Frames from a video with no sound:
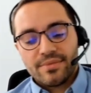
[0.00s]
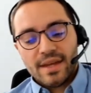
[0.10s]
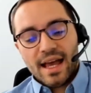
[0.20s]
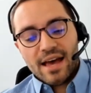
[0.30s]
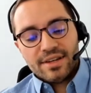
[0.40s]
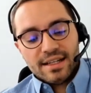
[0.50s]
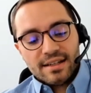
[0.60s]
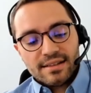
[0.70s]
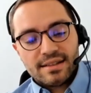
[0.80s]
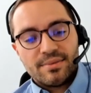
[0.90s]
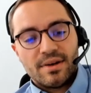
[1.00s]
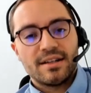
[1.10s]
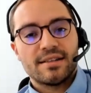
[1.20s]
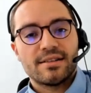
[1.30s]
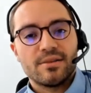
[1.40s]
having a
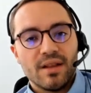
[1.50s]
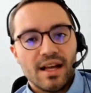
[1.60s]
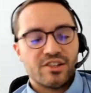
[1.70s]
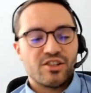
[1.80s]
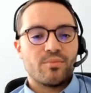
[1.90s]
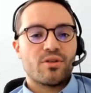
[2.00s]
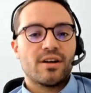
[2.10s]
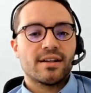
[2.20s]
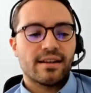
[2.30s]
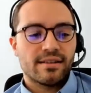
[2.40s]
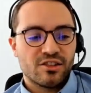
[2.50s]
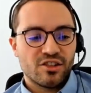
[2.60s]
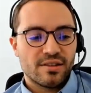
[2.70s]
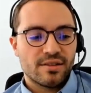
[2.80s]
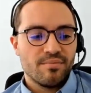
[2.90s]
smart supply chain product doesn't
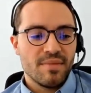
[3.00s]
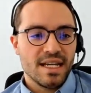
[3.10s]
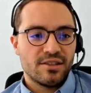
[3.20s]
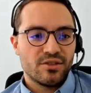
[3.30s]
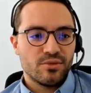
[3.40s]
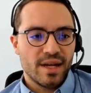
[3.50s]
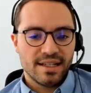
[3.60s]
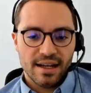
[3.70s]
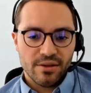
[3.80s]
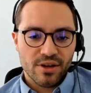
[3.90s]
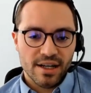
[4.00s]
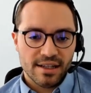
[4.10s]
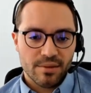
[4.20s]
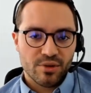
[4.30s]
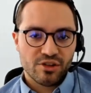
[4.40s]
just mean to maintain the right
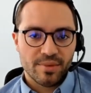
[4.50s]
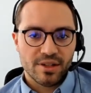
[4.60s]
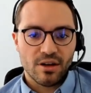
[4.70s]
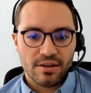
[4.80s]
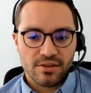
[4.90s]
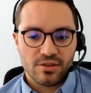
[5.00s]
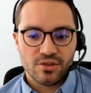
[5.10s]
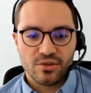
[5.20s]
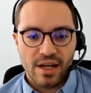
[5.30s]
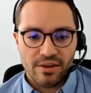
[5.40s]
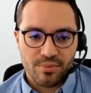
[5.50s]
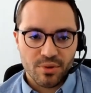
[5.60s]
temperature, but also to have